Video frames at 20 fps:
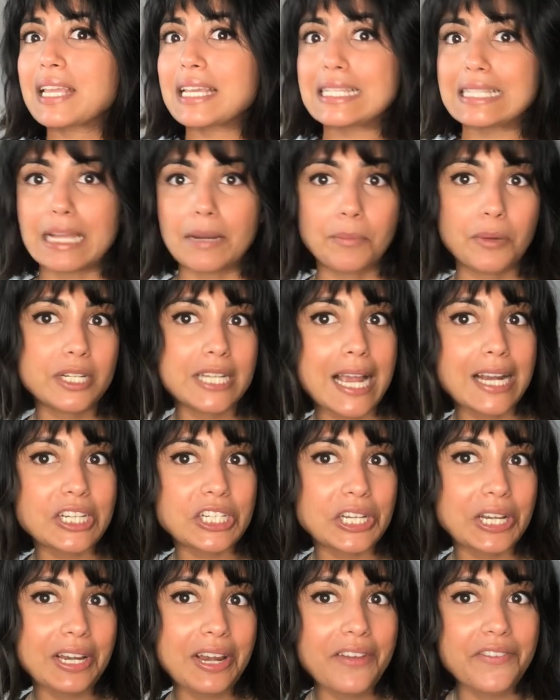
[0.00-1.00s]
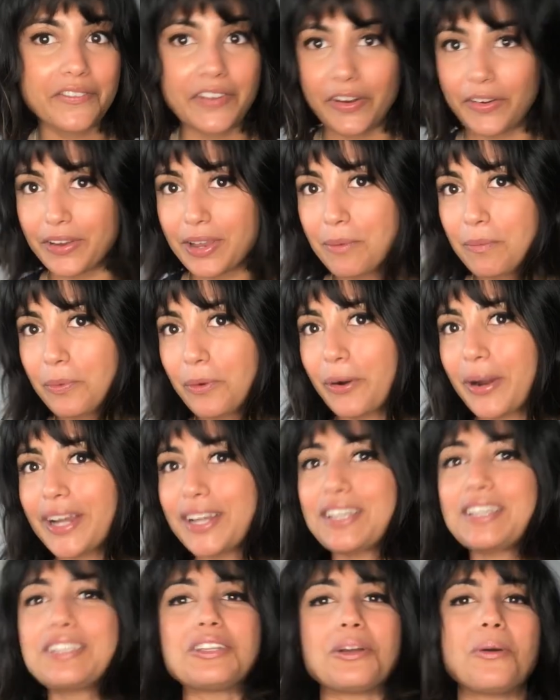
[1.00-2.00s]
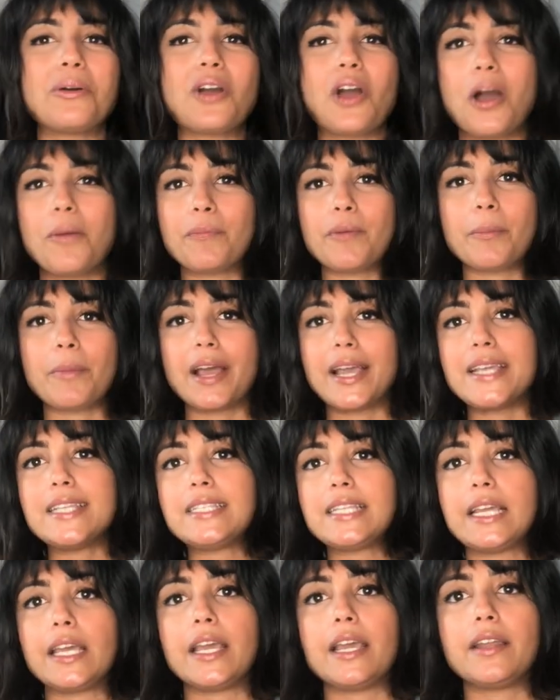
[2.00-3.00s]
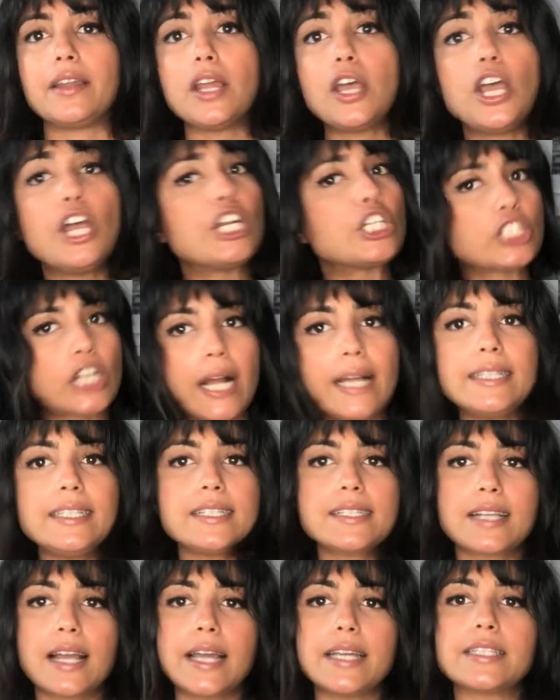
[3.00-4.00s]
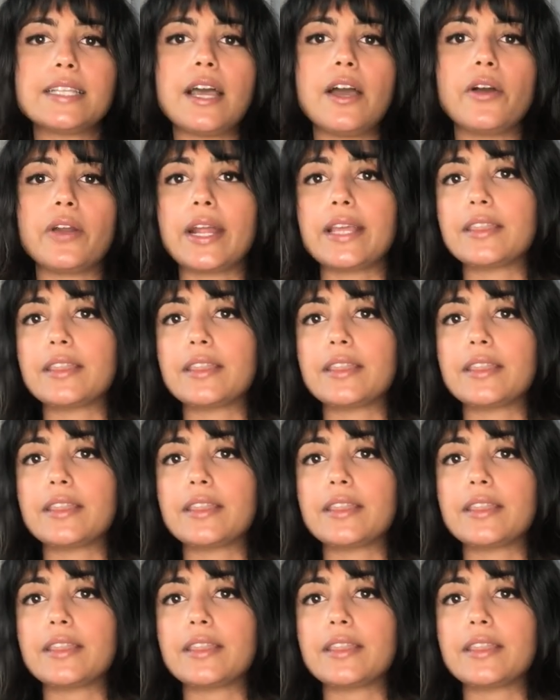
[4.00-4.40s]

sun protection, very important, don't compromise, and try these guys out.